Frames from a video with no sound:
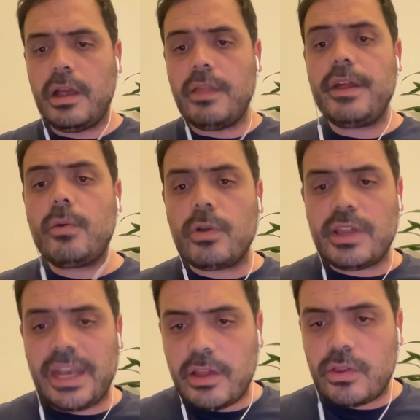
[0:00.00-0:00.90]
There was
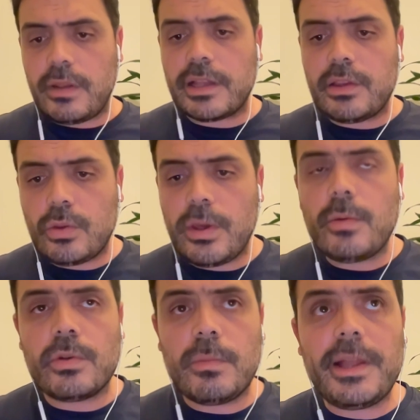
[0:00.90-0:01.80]
a reason that Sui
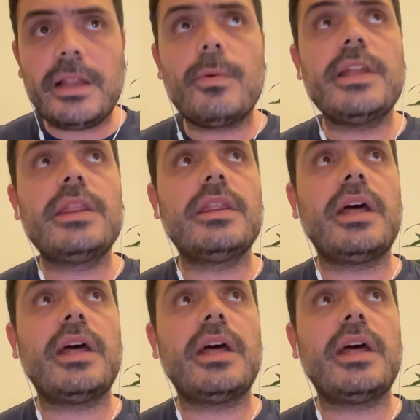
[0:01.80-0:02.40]
was built with